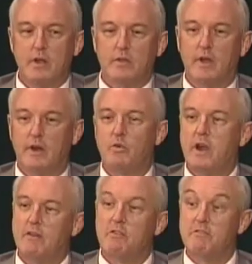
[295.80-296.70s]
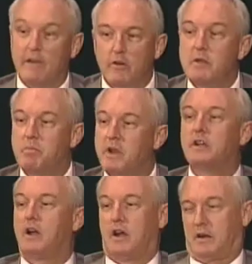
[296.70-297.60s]
Then we have a very big
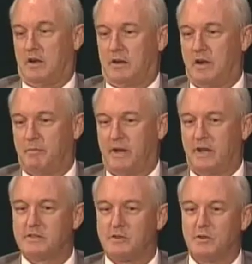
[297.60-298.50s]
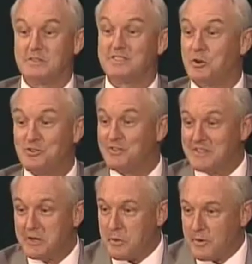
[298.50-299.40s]
caca coming, and it's called Social
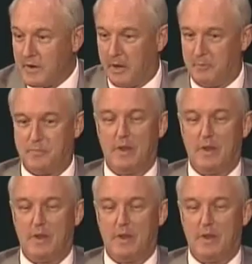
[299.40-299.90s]
Security.